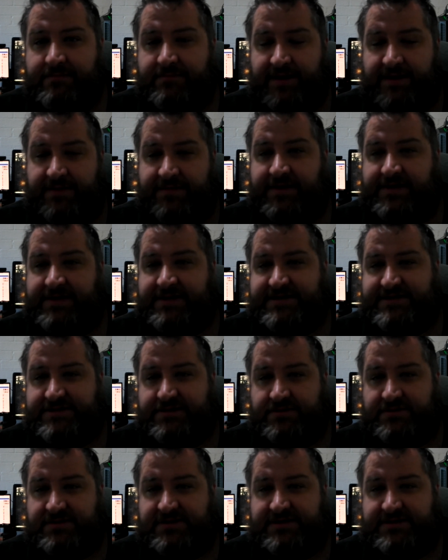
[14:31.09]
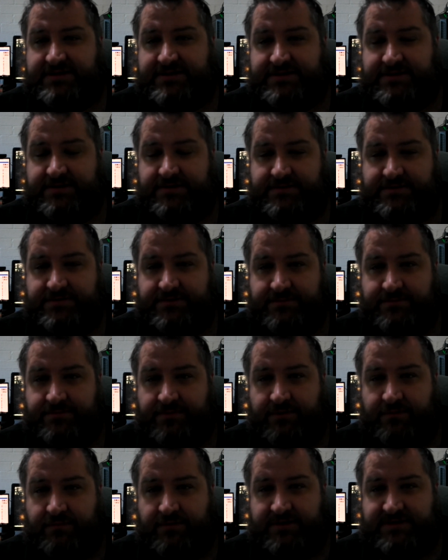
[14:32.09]
But I think this content's doing
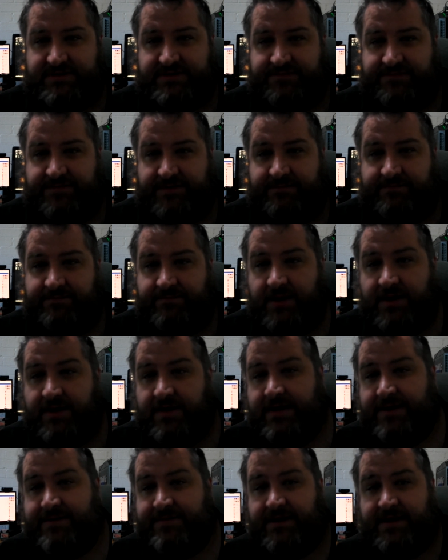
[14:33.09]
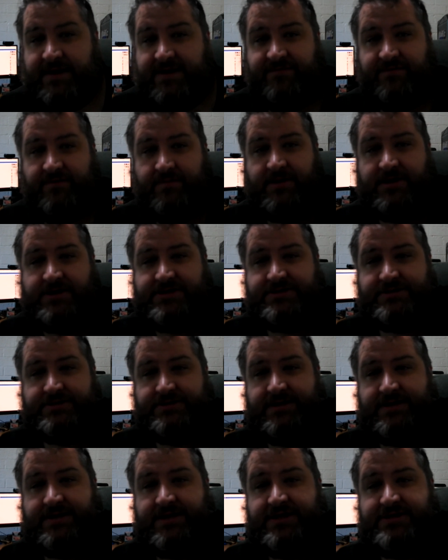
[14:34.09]
pretty well so far. Alright, thank you very much,
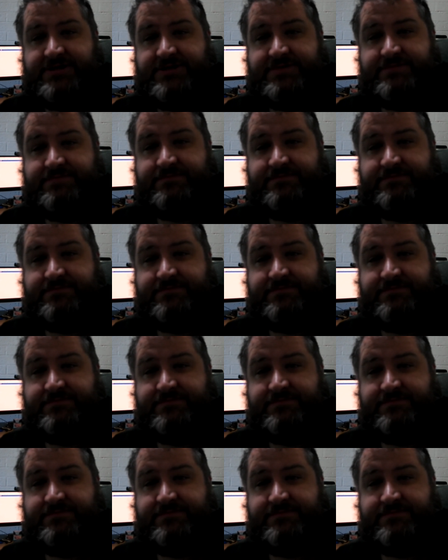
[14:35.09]
and I'll catch you.